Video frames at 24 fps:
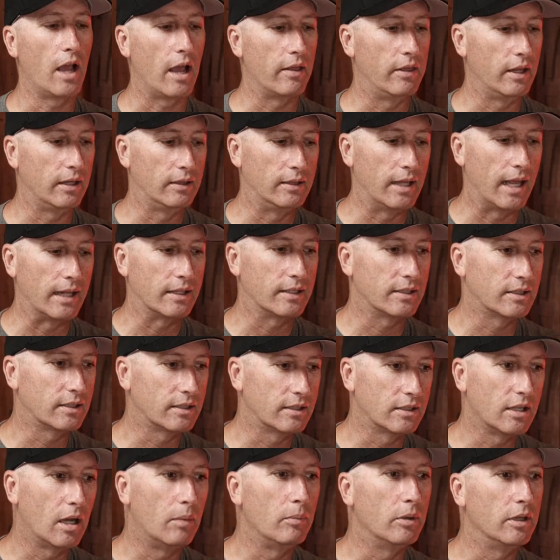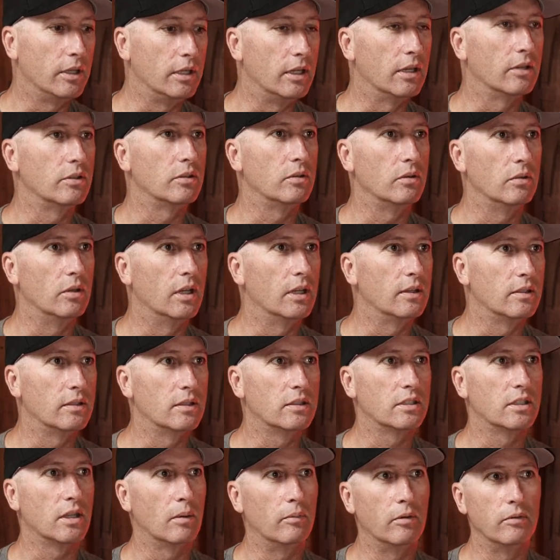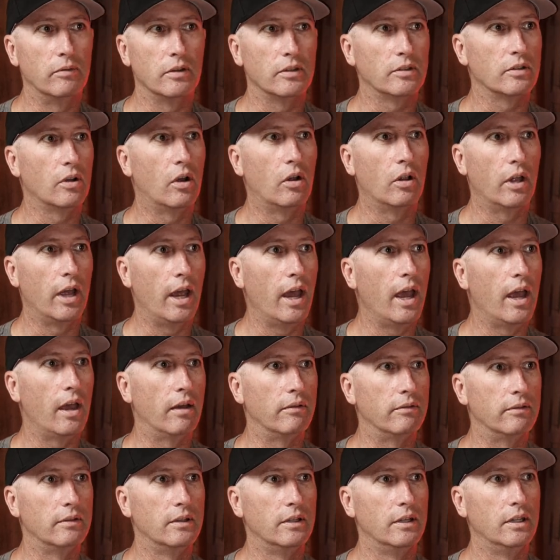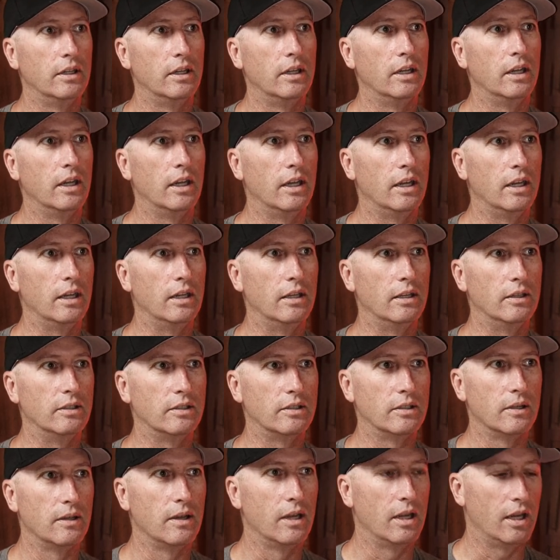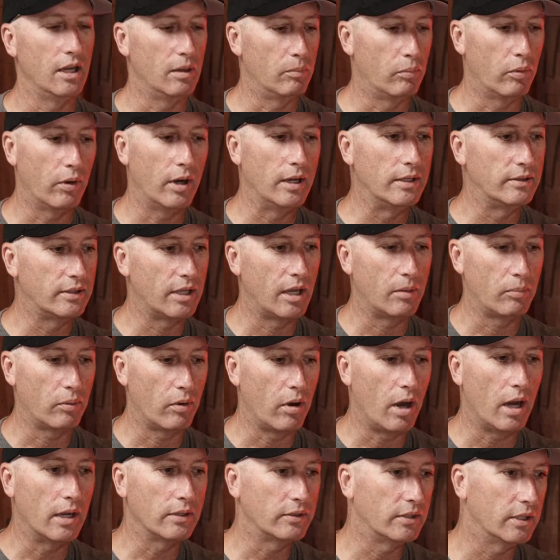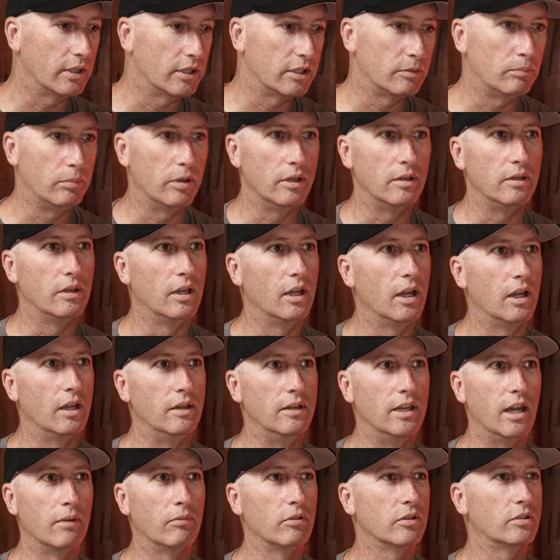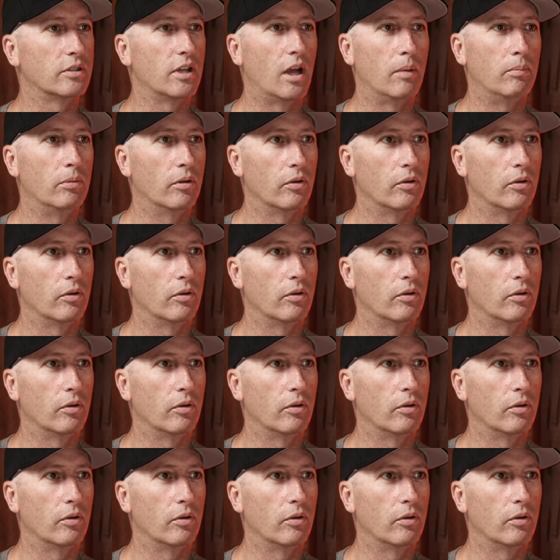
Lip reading: I think that's some of the issue that some of us all have, is embrace that process, but never stop